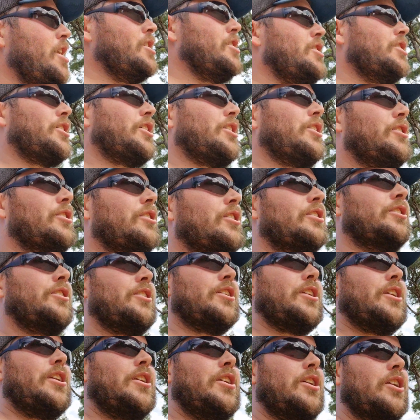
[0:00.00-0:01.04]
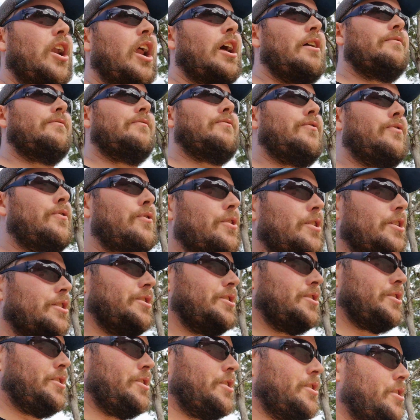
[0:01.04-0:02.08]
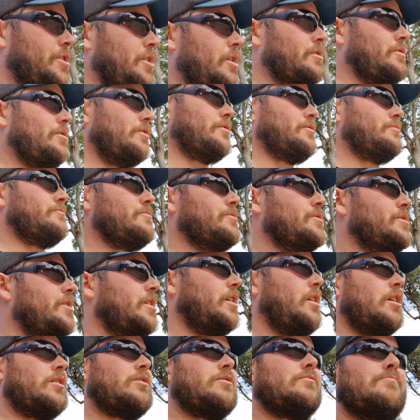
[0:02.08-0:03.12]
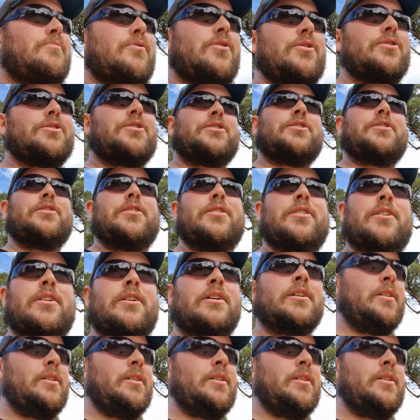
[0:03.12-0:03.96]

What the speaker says: You'll have footage to show that it was the other person."